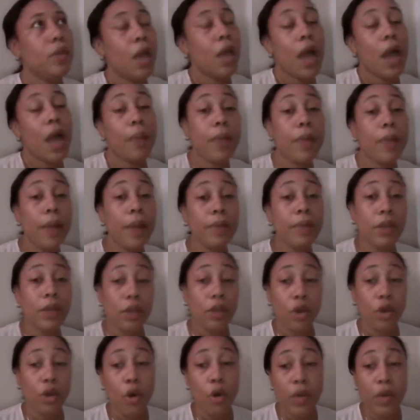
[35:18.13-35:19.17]
I'm probably gonna
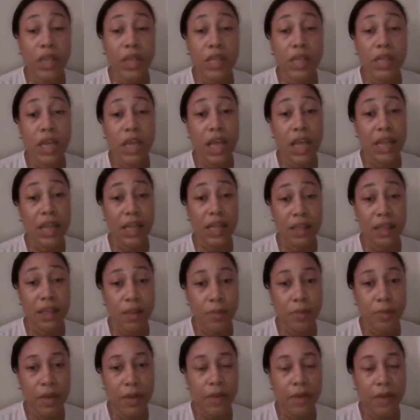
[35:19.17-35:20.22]
go into
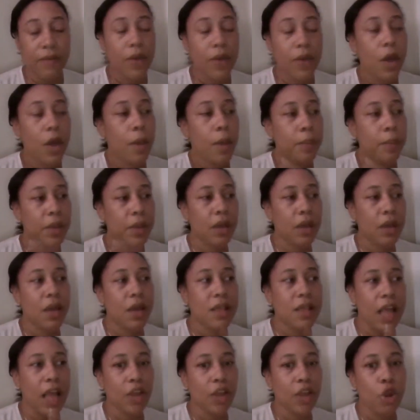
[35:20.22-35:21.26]
Elizabeth because
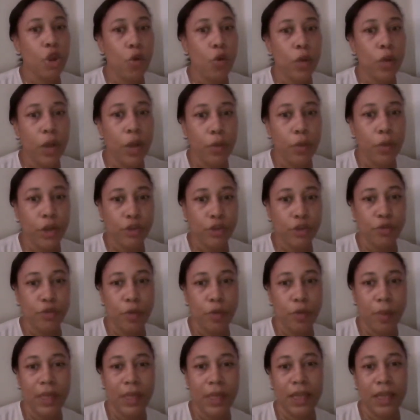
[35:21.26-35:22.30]
I know what I want to do with
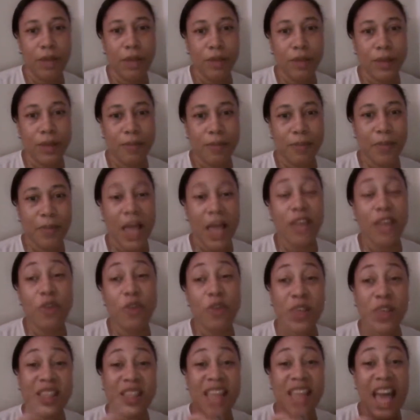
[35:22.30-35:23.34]
my nails. I know
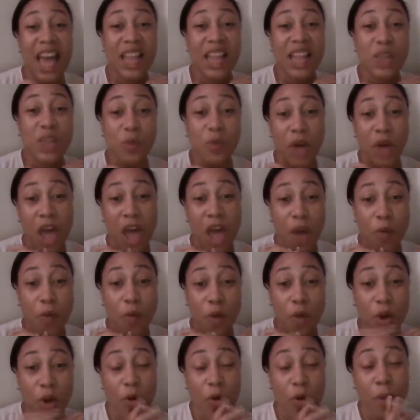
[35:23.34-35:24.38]
exactly what I
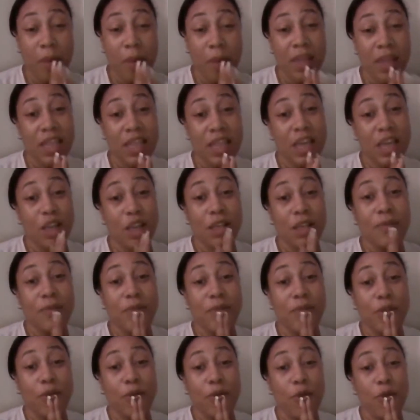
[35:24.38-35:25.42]
want on my nails
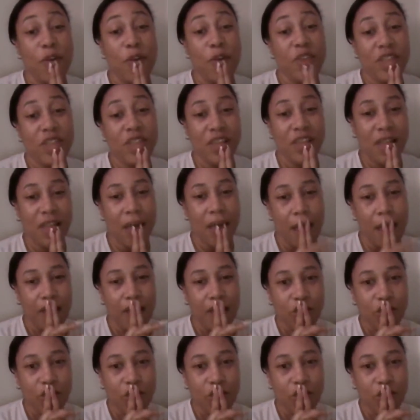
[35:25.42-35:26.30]
for the 4th of July.